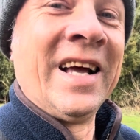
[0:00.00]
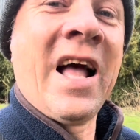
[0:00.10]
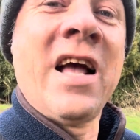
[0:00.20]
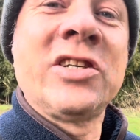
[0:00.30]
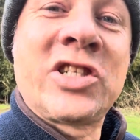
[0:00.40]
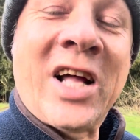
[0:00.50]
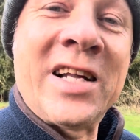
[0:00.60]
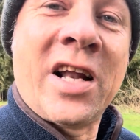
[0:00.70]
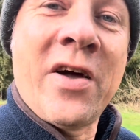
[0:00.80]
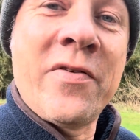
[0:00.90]

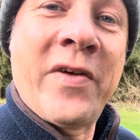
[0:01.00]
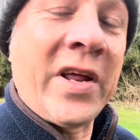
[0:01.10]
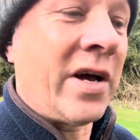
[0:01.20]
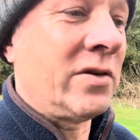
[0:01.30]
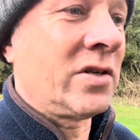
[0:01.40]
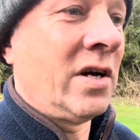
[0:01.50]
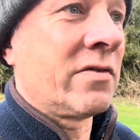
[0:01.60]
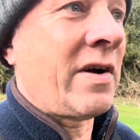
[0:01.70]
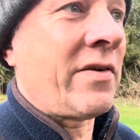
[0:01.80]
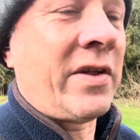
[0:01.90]
standalone videos
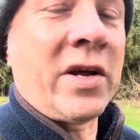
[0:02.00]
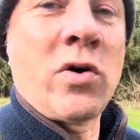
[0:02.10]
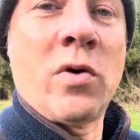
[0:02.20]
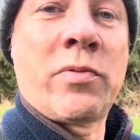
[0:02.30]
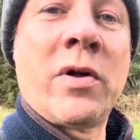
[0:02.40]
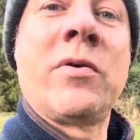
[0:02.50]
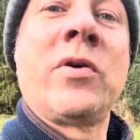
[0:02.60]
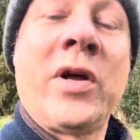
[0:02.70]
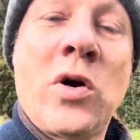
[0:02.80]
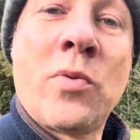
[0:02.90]
rather than
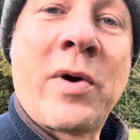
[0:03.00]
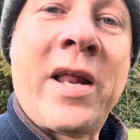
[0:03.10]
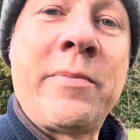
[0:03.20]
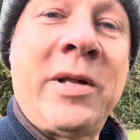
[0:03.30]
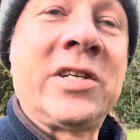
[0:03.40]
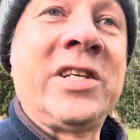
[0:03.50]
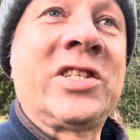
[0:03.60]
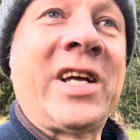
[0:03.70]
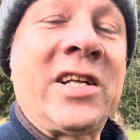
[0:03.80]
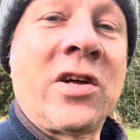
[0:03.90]
incorporate them into this
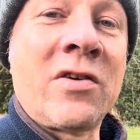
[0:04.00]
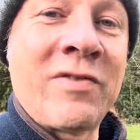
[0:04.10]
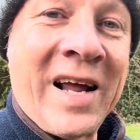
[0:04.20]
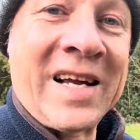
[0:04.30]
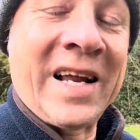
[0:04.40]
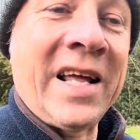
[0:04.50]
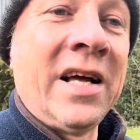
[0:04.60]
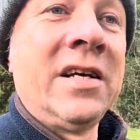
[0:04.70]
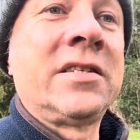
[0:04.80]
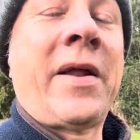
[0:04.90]
set directly,
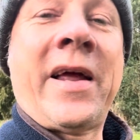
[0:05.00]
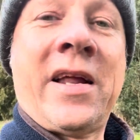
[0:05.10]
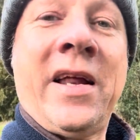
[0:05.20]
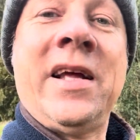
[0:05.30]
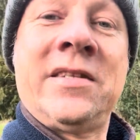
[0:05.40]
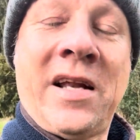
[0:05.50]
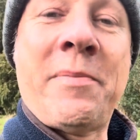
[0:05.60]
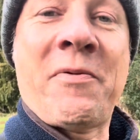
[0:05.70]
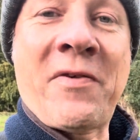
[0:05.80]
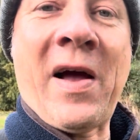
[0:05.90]
so they can easily be
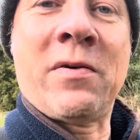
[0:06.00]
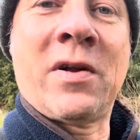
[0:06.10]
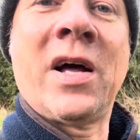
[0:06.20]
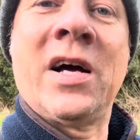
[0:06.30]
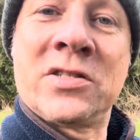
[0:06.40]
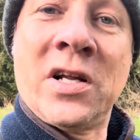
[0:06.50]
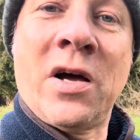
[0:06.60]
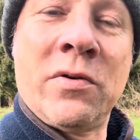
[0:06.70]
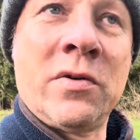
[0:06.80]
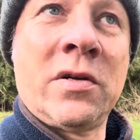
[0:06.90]
found as their
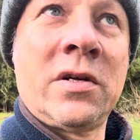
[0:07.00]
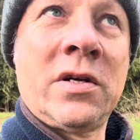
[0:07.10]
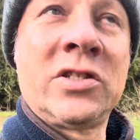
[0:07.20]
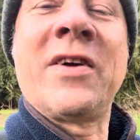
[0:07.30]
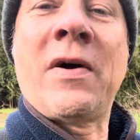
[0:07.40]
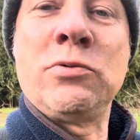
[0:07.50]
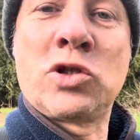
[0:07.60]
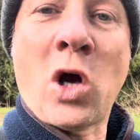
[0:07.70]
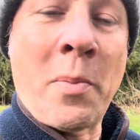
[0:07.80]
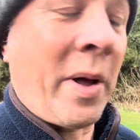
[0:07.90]
own
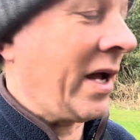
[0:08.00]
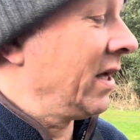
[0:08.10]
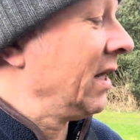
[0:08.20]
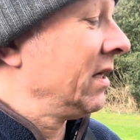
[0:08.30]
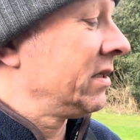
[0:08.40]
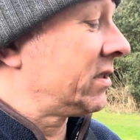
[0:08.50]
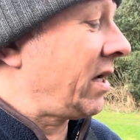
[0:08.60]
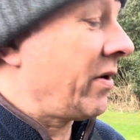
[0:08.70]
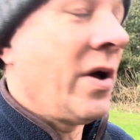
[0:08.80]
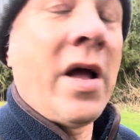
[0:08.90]
topic.
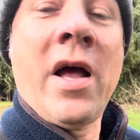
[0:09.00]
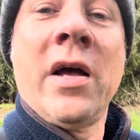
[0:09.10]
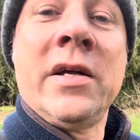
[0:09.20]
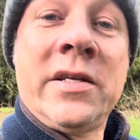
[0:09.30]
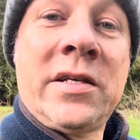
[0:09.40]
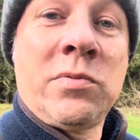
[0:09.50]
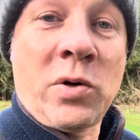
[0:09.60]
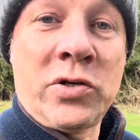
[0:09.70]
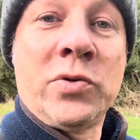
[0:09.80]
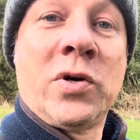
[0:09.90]
So this is
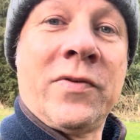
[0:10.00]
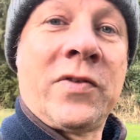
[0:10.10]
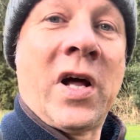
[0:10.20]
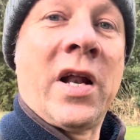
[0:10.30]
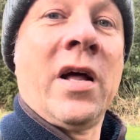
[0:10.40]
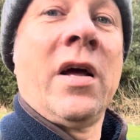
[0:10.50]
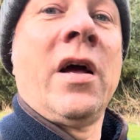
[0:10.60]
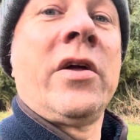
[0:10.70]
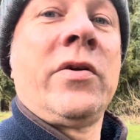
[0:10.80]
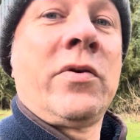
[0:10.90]
what you could have done.
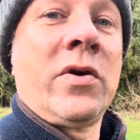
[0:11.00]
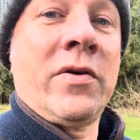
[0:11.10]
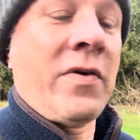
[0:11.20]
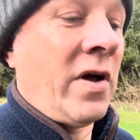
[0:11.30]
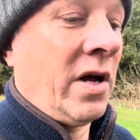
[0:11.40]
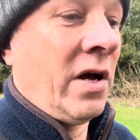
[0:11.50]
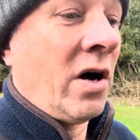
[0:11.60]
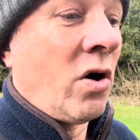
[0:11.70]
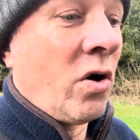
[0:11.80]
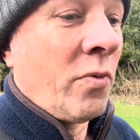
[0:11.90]
You could have,
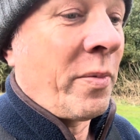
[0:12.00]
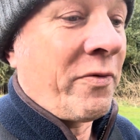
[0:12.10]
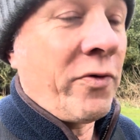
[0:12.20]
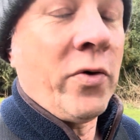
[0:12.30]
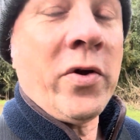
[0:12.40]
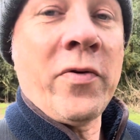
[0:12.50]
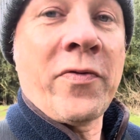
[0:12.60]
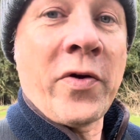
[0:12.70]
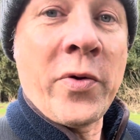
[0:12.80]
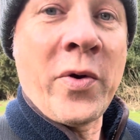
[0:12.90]
before you
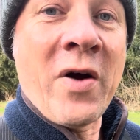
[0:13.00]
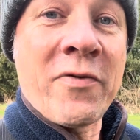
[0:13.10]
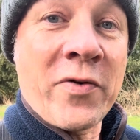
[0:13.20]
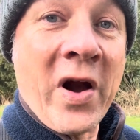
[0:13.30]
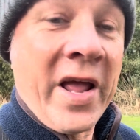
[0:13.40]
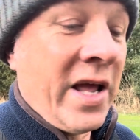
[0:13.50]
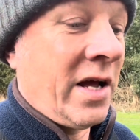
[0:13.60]
flew free,